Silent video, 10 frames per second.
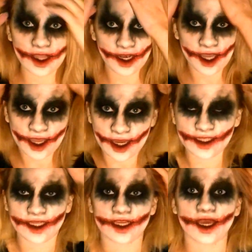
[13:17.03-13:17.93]
like I
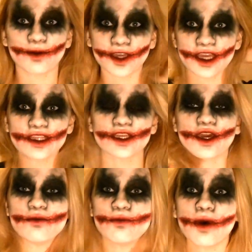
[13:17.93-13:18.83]
did a couple of years
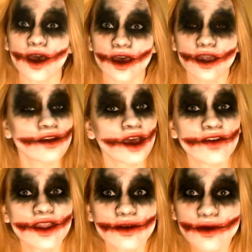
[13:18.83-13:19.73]
ago, but I don't have
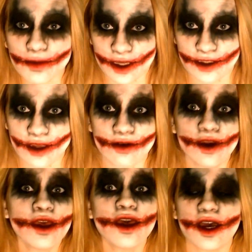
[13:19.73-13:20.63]
anything with me, so
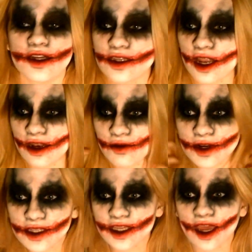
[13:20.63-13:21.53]
I just kind of look
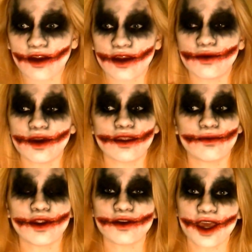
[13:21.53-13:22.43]
really scary with
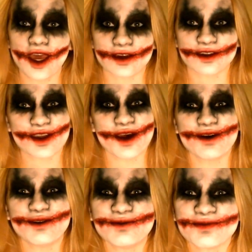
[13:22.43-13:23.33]
blonde hair.
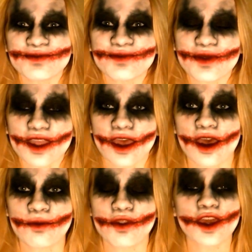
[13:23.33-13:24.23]
So
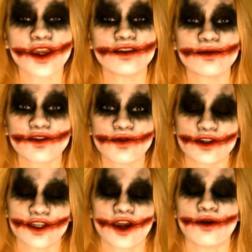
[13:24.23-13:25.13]
thank you so much for
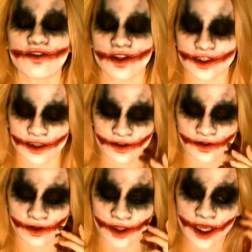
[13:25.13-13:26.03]
watching. I hope you found this
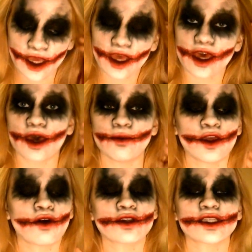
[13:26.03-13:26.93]
useful.
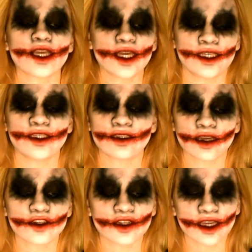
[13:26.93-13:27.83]
It honestly is
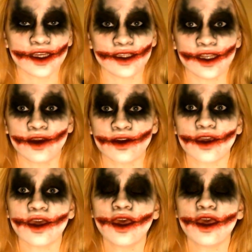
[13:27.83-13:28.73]
such an easy look,
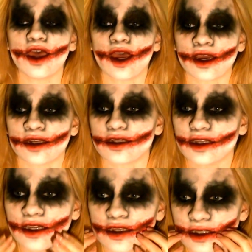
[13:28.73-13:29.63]
and
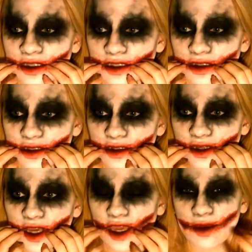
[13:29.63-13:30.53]
it doesn't
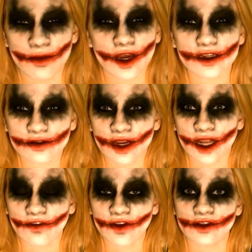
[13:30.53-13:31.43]
take much
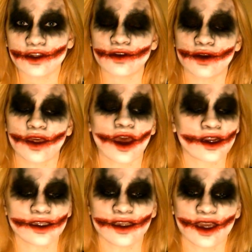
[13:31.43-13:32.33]
really for you to do it. The
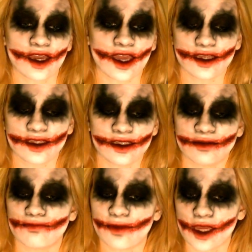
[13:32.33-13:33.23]
hardest thing, I guess, is
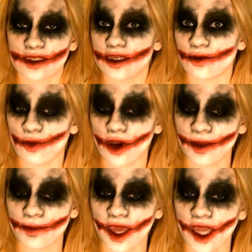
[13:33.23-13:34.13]
getting
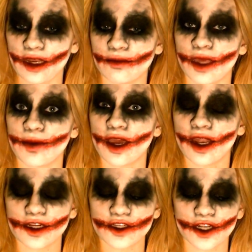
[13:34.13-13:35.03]
white paint and maybe
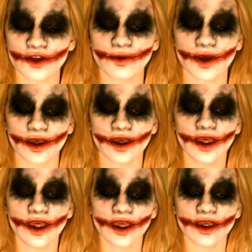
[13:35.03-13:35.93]
eyelash glue, but
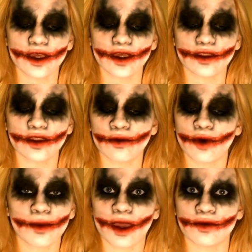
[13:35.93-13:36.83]
the
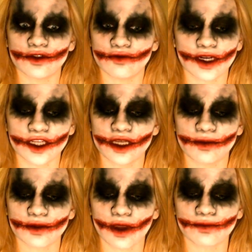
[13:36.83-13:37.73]
white paint was really
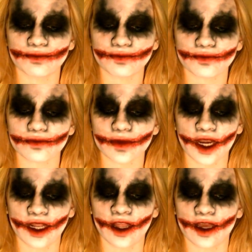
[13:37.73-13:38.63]
cheap as well,
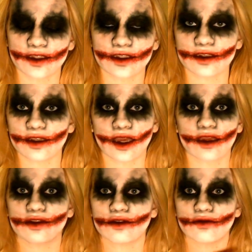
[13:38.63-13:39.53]
and it lasts
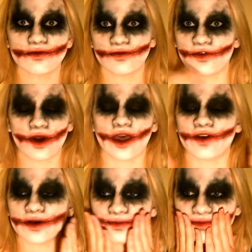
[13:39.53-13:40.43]
like forever.